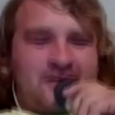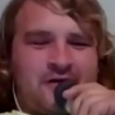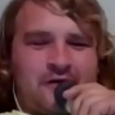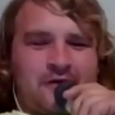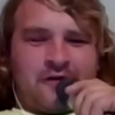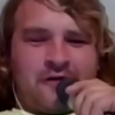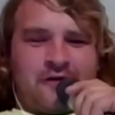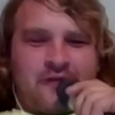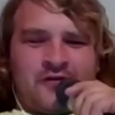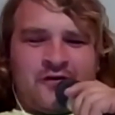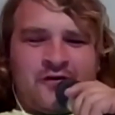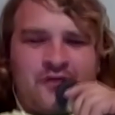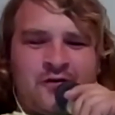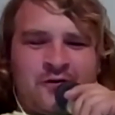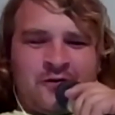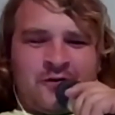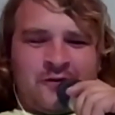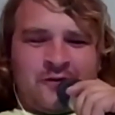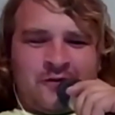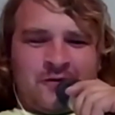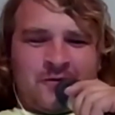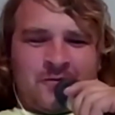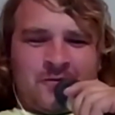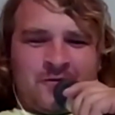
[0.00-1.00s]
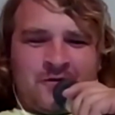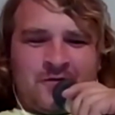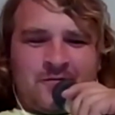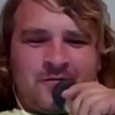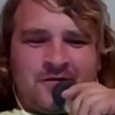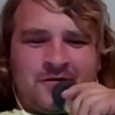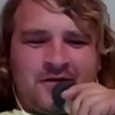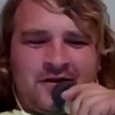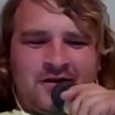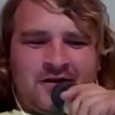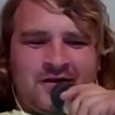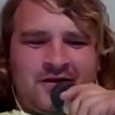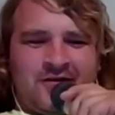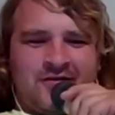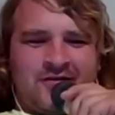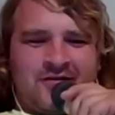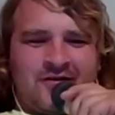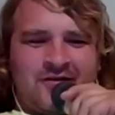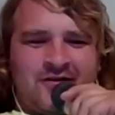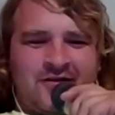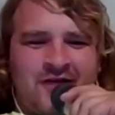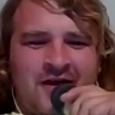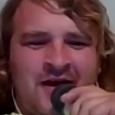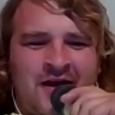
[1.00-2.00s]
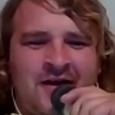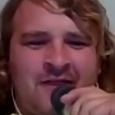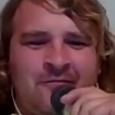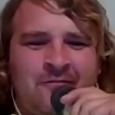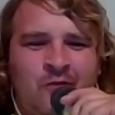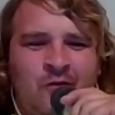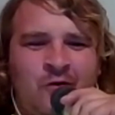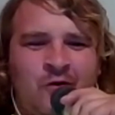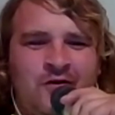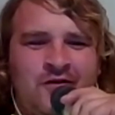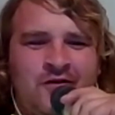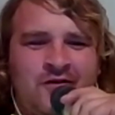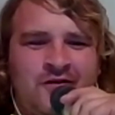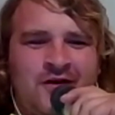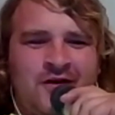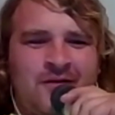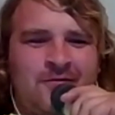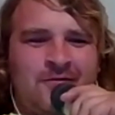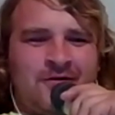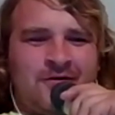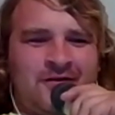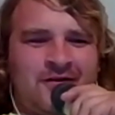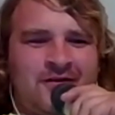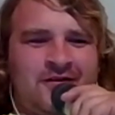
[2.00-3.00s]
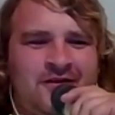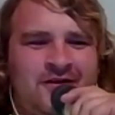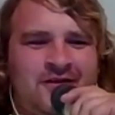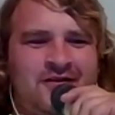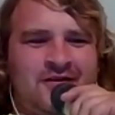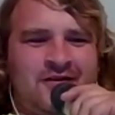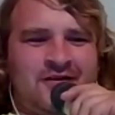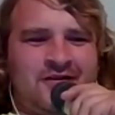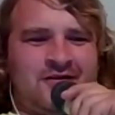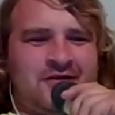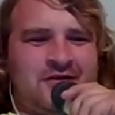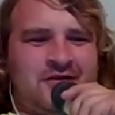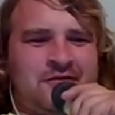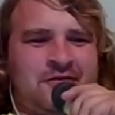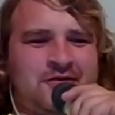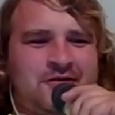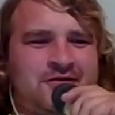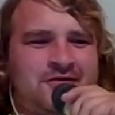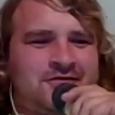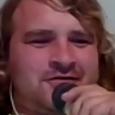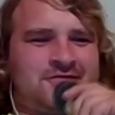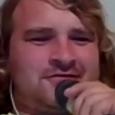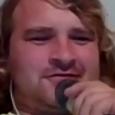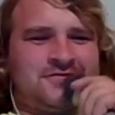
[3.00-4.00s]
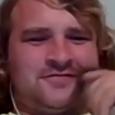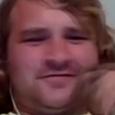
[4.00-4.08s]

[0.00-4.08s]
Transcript: I've ever stolen from somebody else. I'm more stubborn than this is difficult.